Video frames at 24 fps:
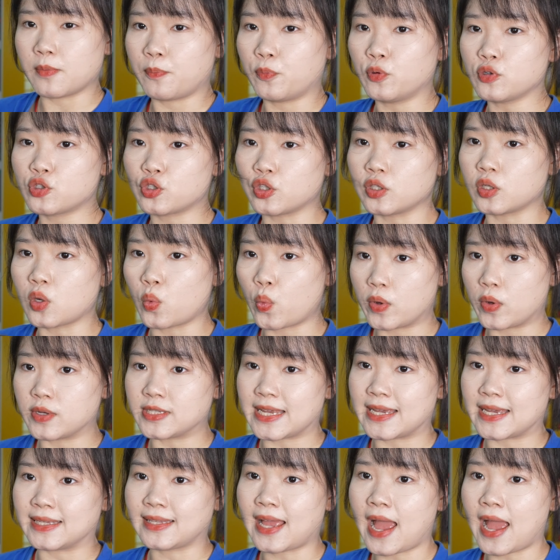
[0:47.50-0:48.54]
pushing the wheels
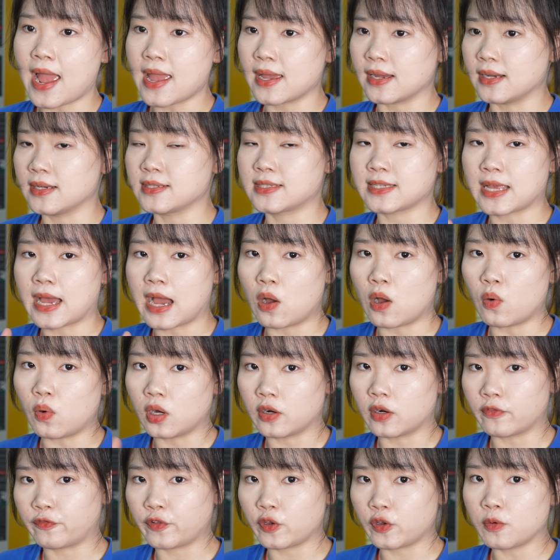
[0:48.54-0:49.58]
and tires out a
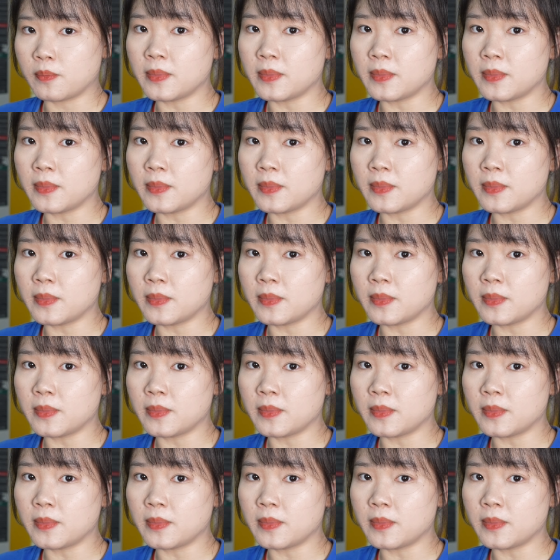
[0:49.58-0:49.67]
few